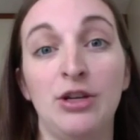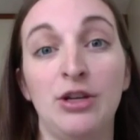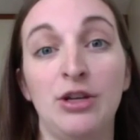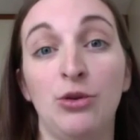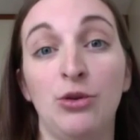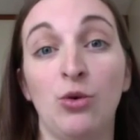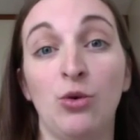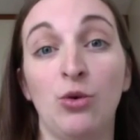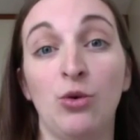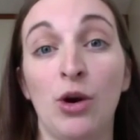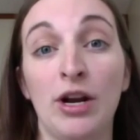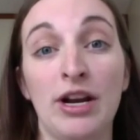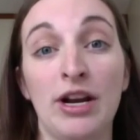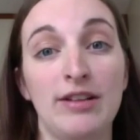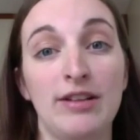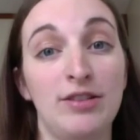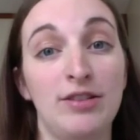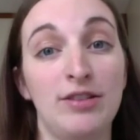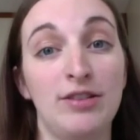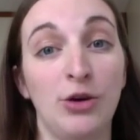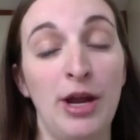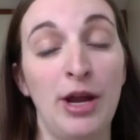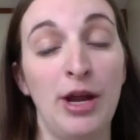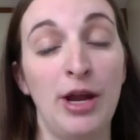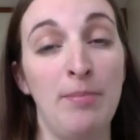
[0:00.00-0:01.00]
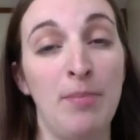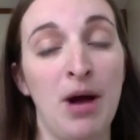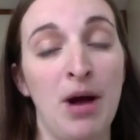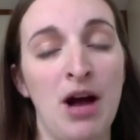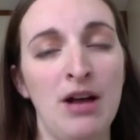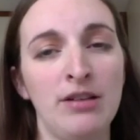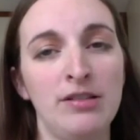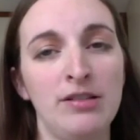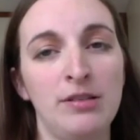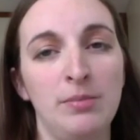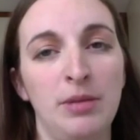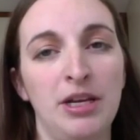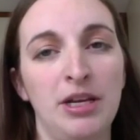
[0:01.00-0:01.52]
deal with organizing your
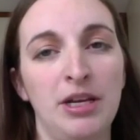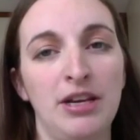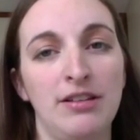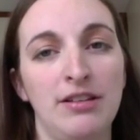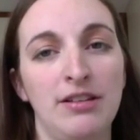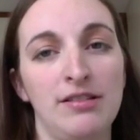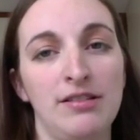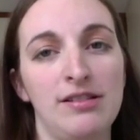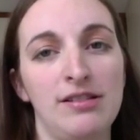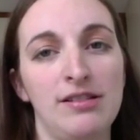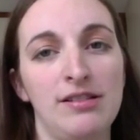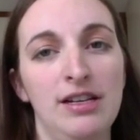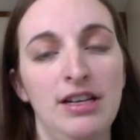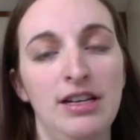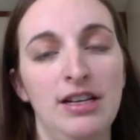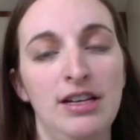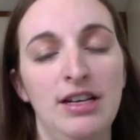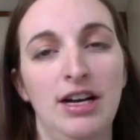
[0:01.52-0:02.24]
inbox because,